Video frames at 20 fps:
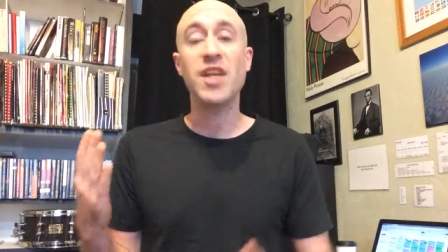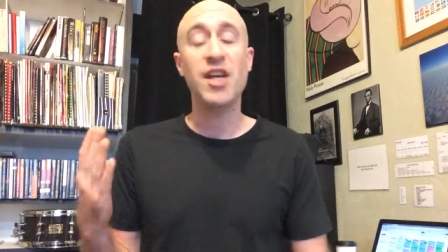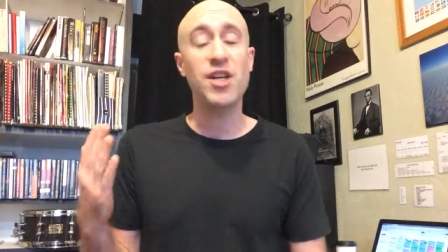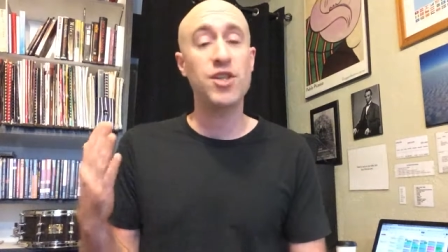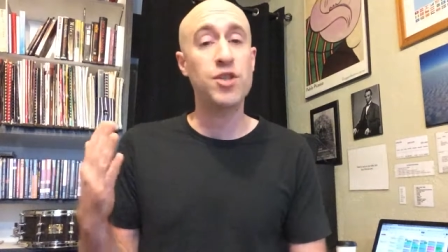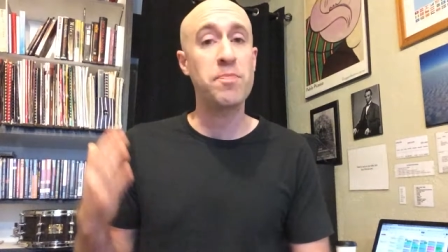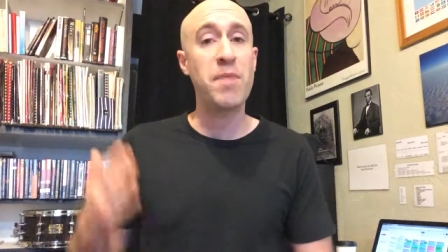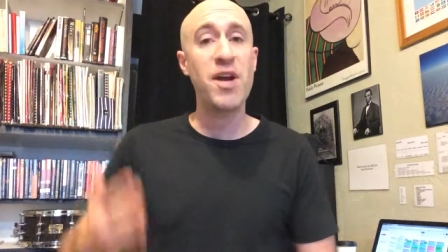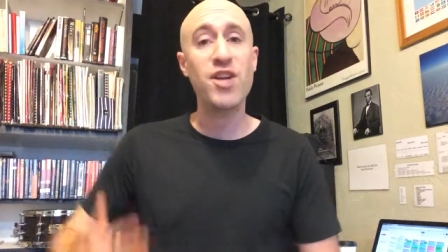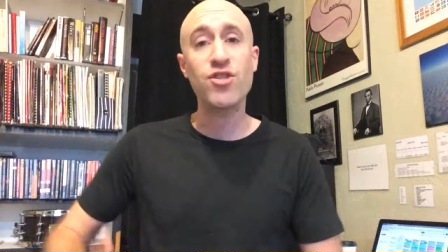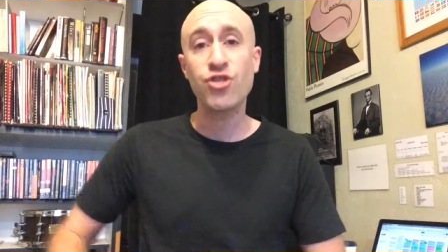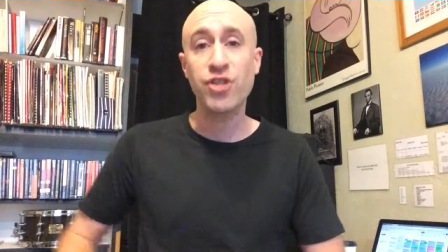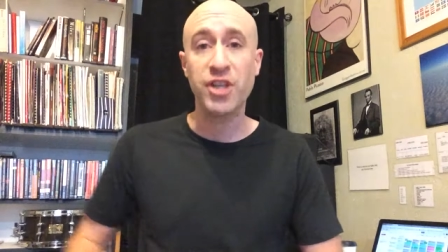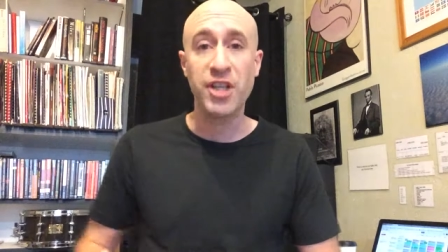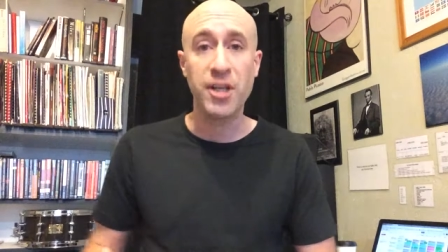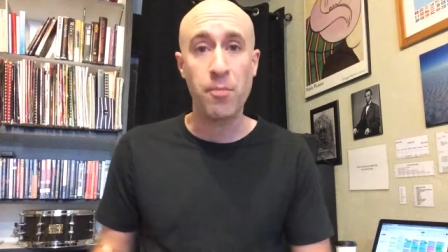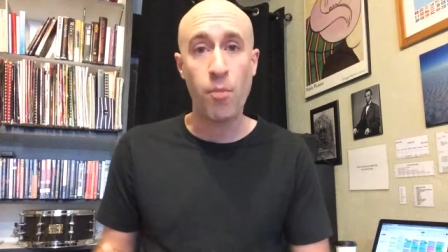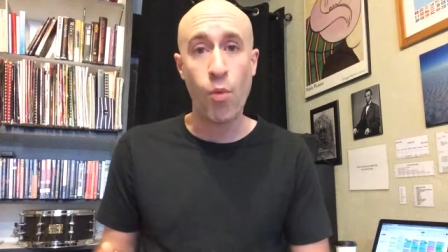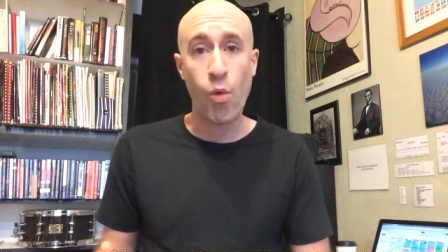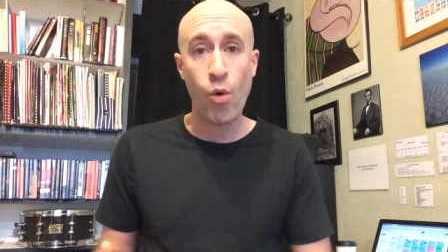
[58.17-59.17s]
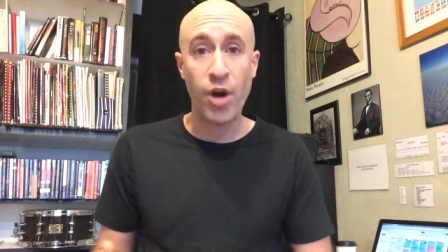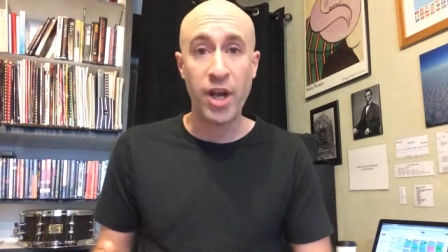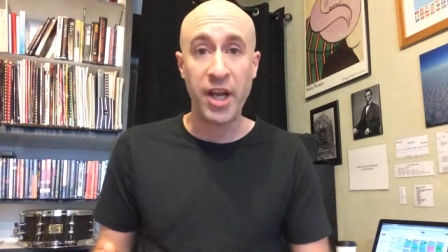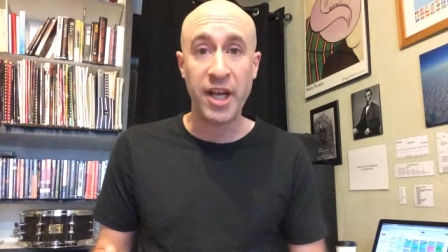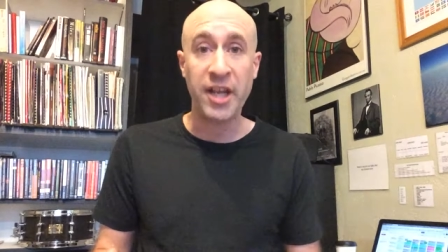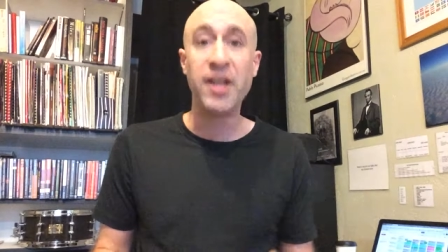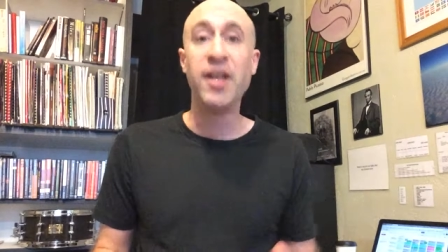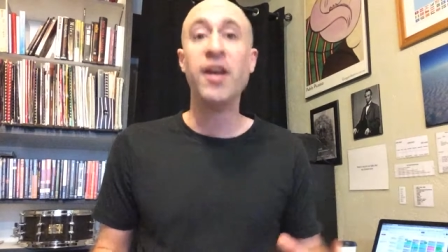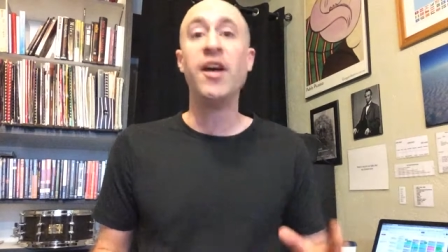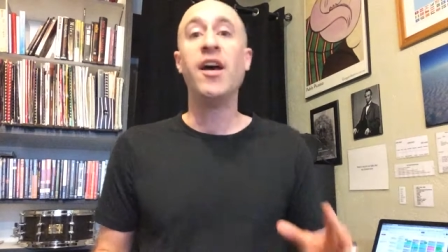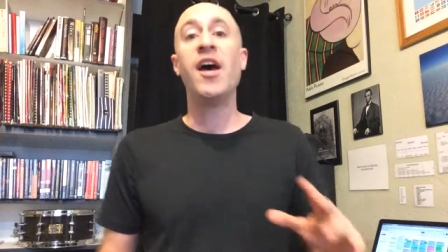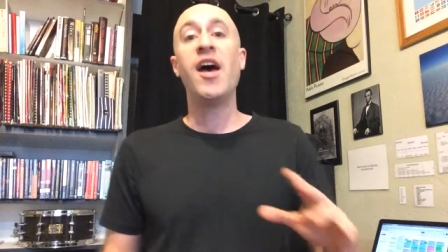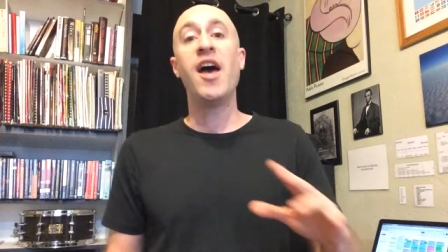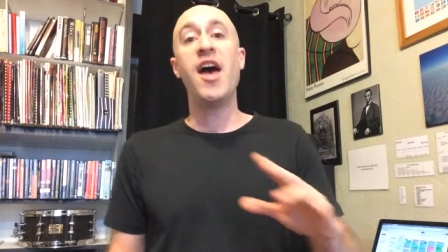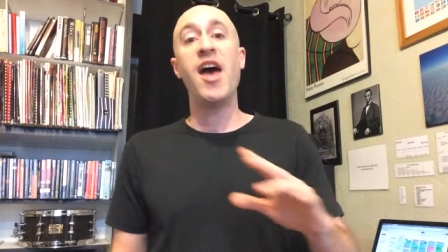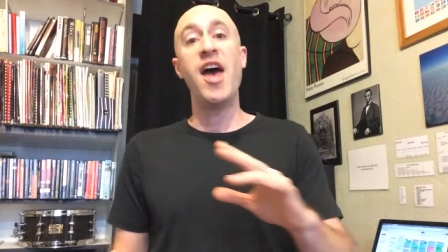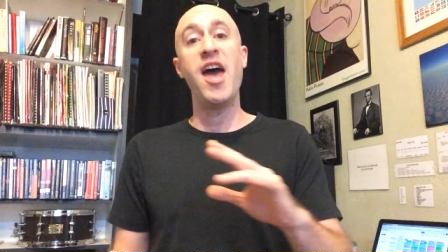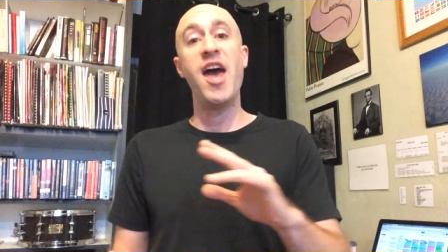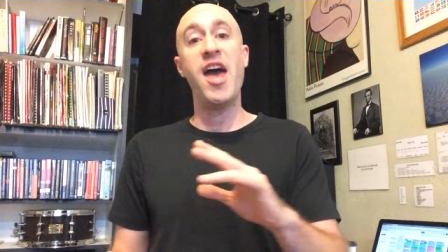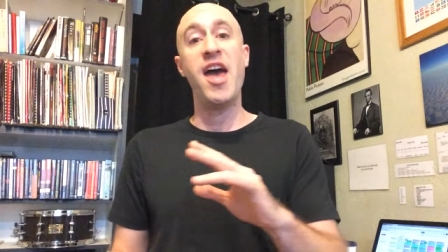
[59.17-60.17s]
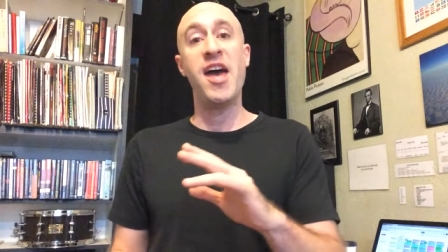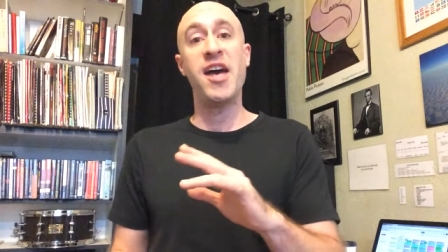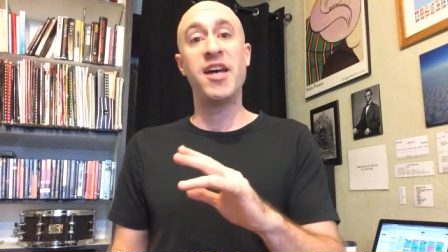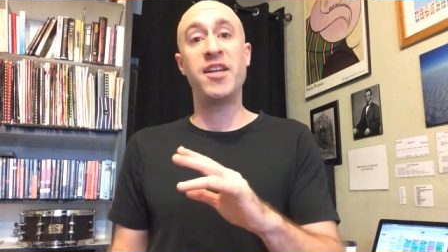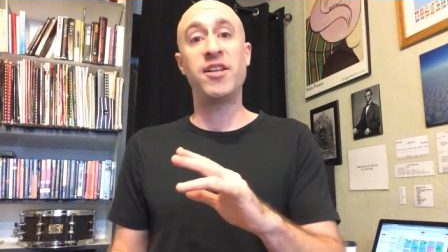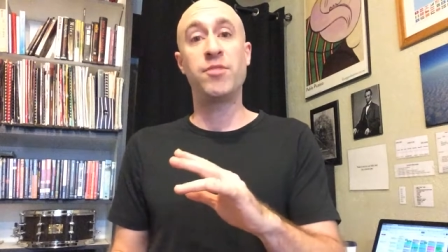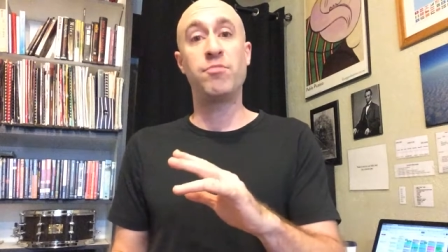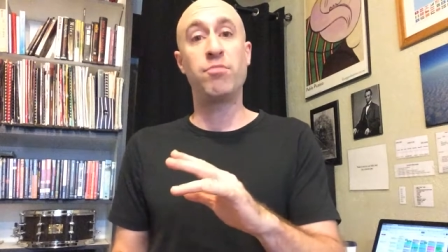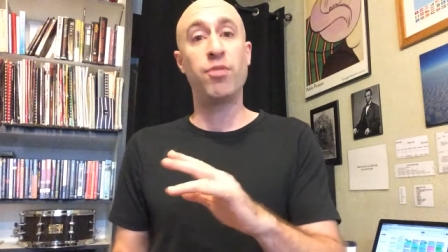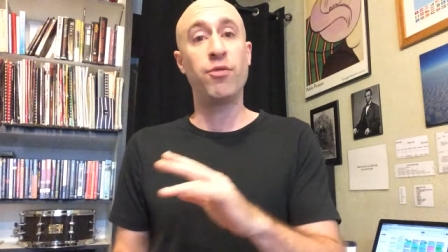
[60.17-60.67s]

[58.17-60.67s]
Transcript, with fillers: especially in the morning and